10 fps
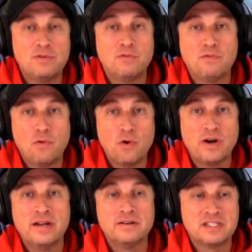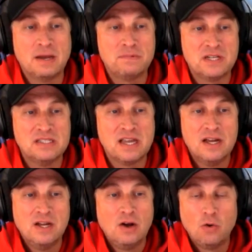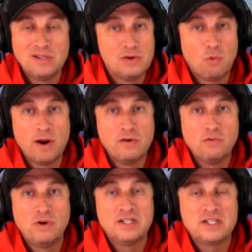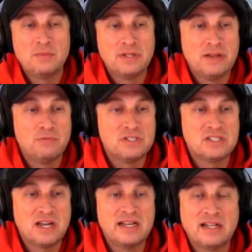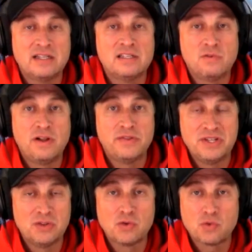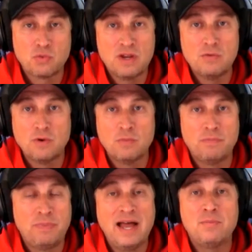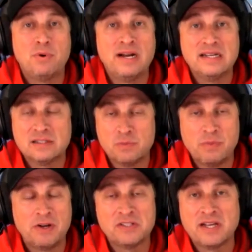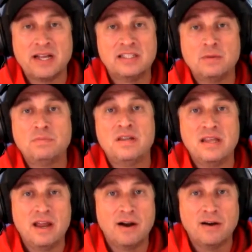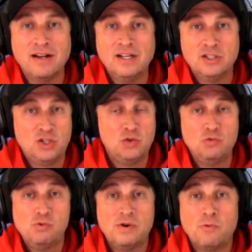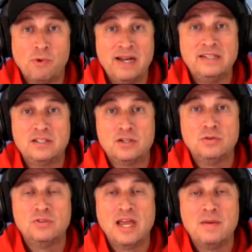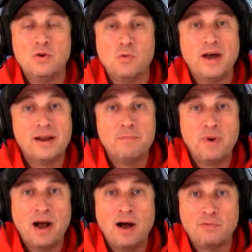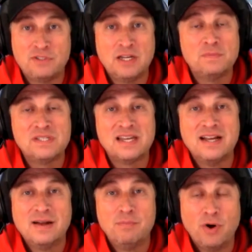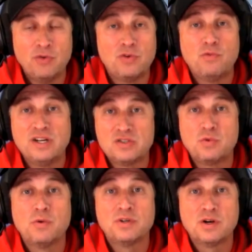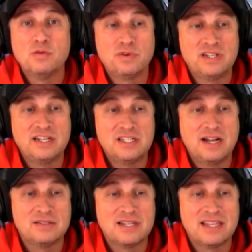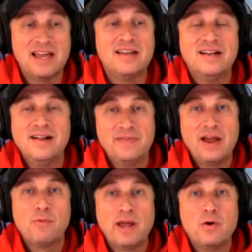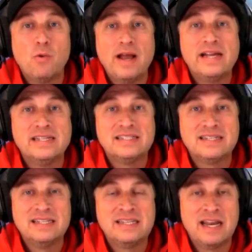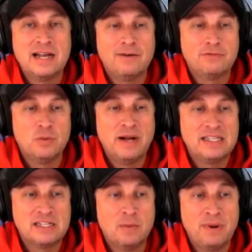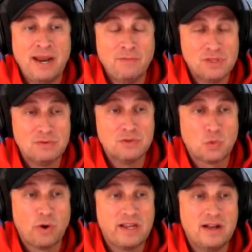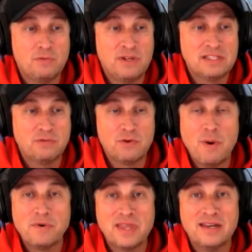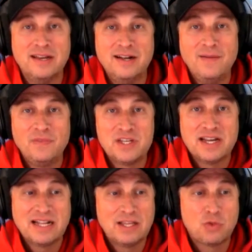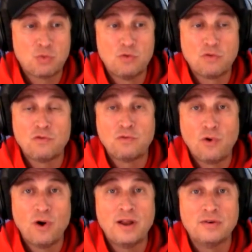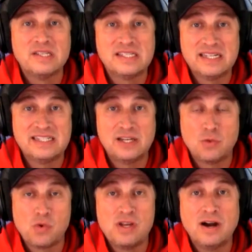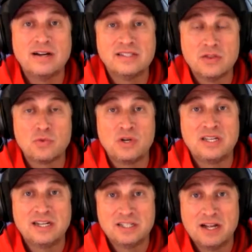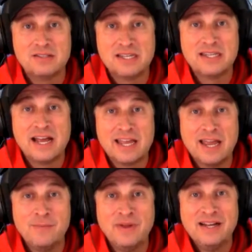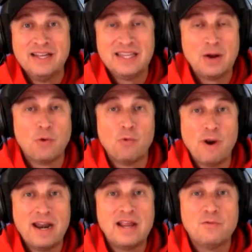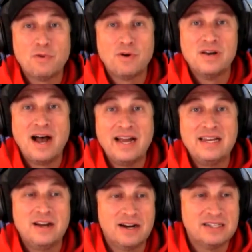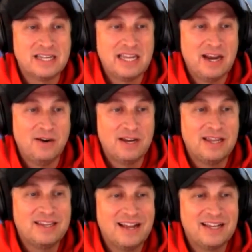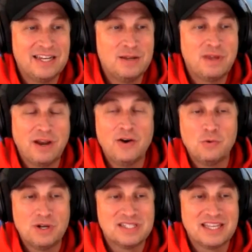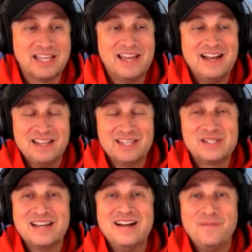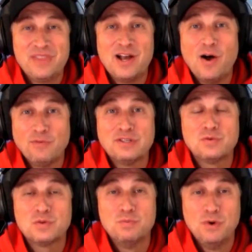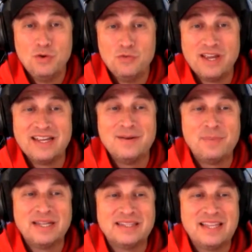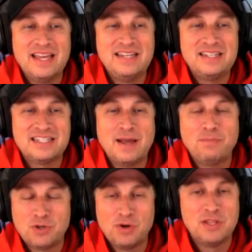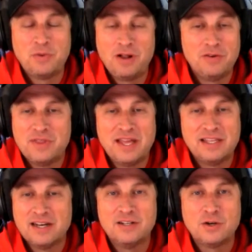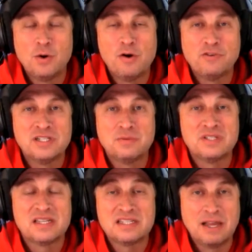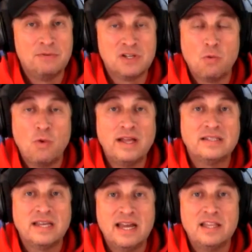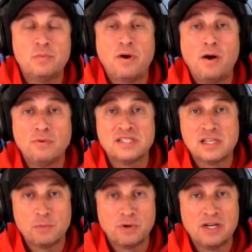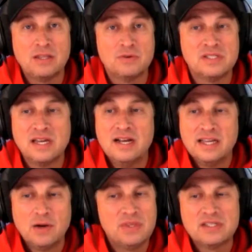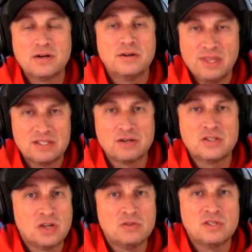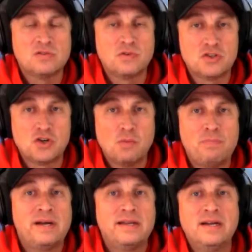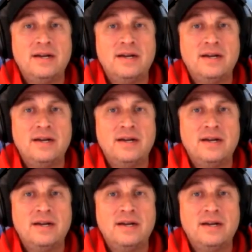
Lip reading: the 4 interceptions, only one of which I believe was Chad Kelly's fault. The other 3 were bad breaks, balls that got tipped in the air. 2 went right to Damon Webb off tips, both of which were returned for touchdowns. Like that right away is getting off to a bad start. But everything was working offensively. Remember that Chad Kelly threw for 463 yards and 3 touchdowns in that game. They were running for 9 yards a carry. Kadeem Carey was like the offense was moving, but they just kept turning the ball over. They ended in turnovers. It was a wet day. The ball was slippery. There was these are excuses for sure, but